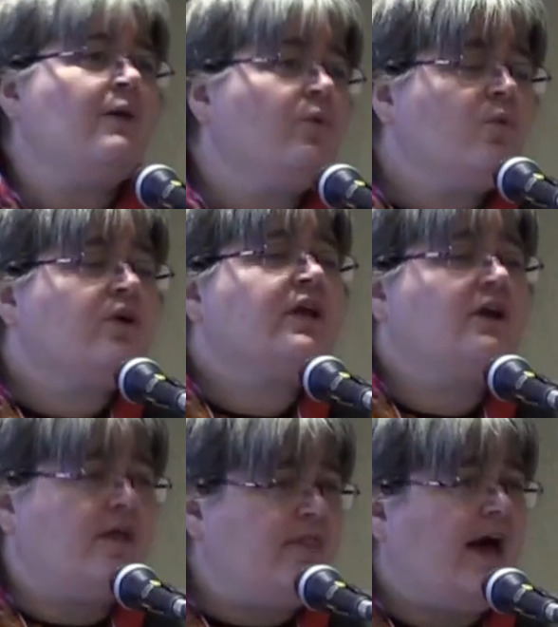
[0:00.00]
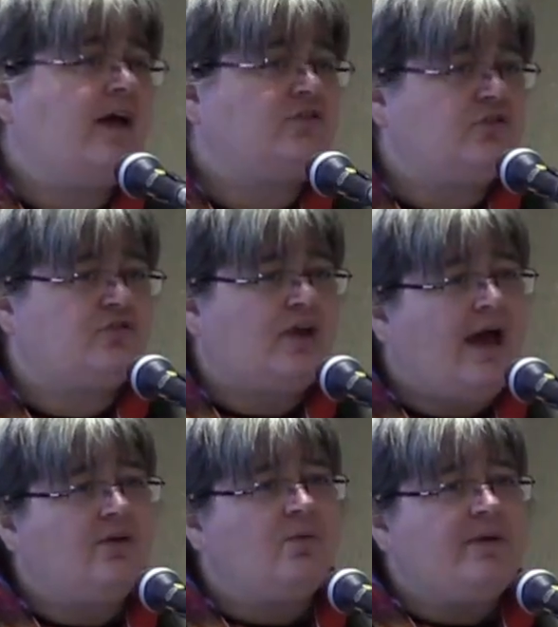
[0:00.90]
We're working on that.
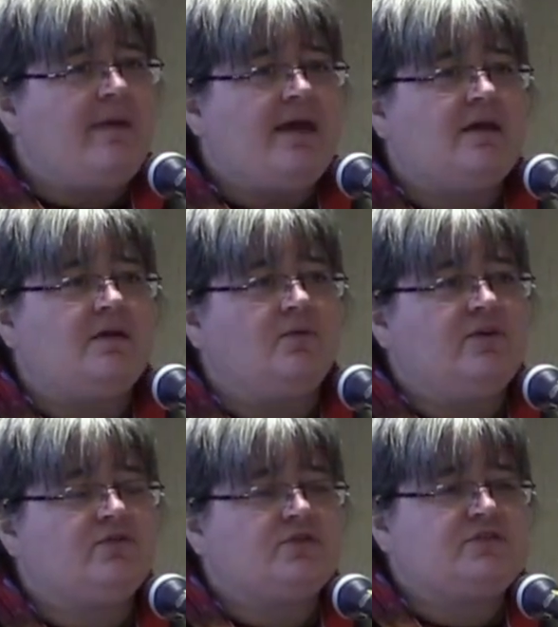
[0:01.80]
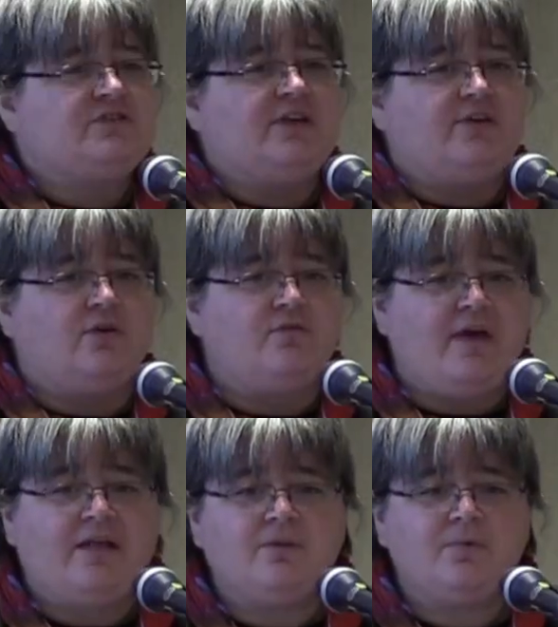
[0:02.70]
How do we make resources that are
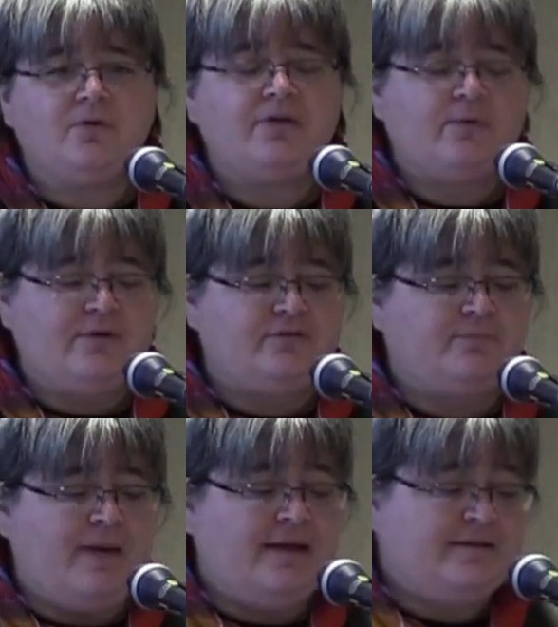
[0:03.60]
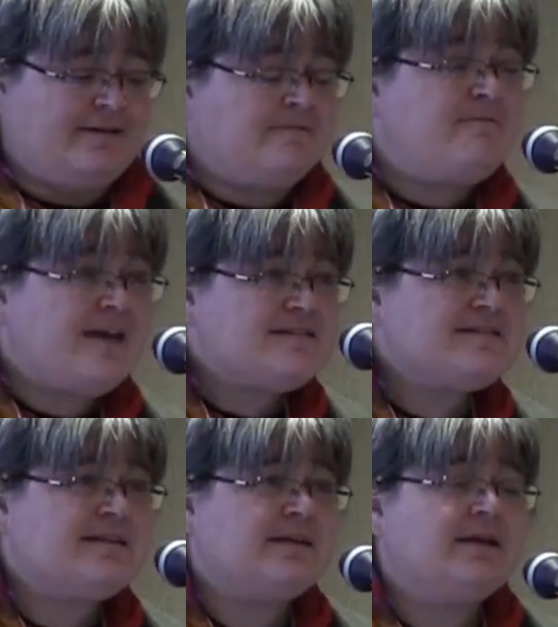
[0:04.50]
available, that we've spent and
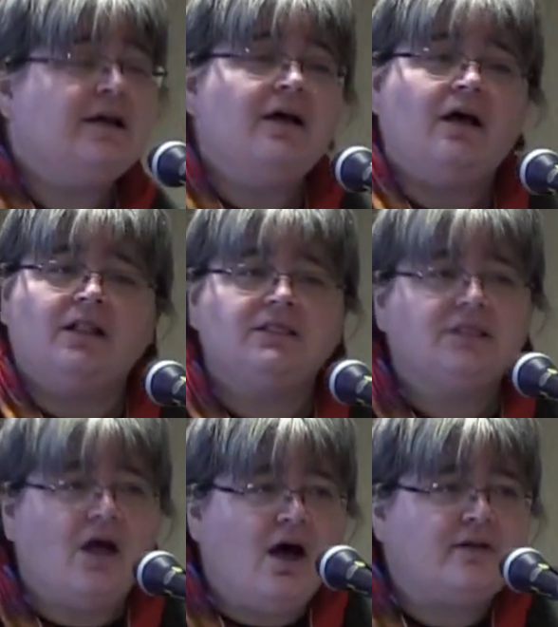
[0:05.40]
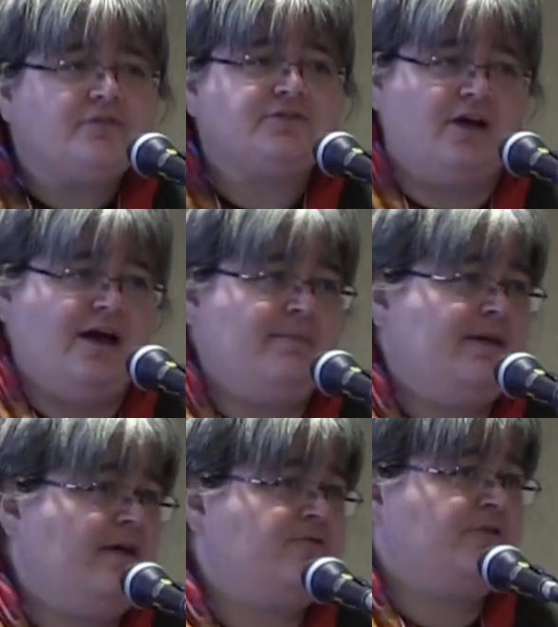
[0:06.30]
invested a lot of time
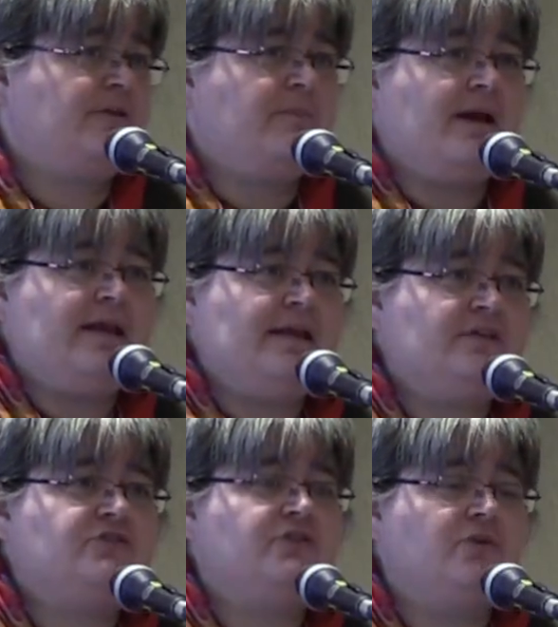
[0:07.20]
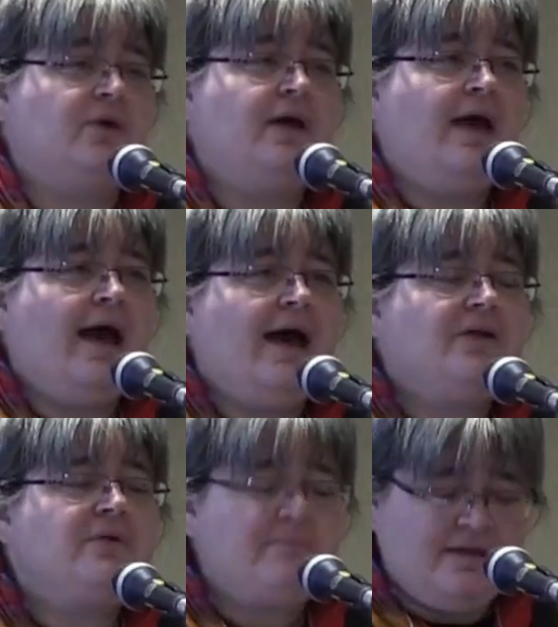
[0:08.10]
and effort and money into? How
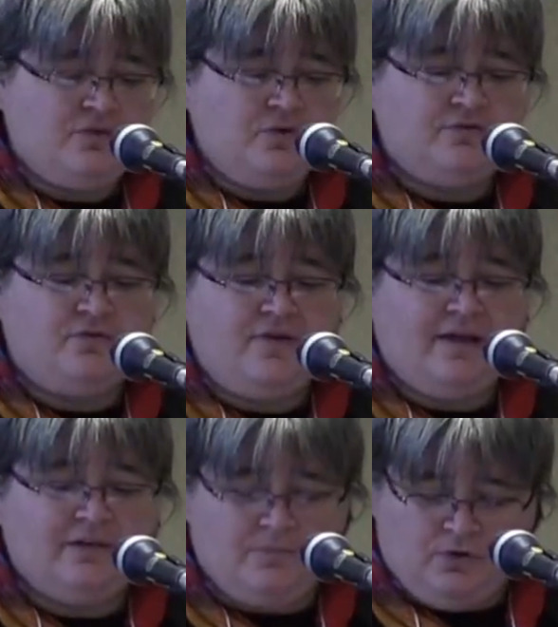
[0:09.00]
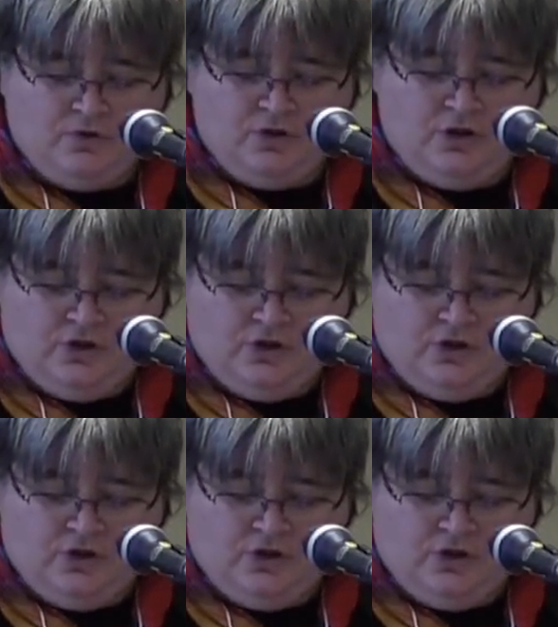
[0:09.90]
do we make those available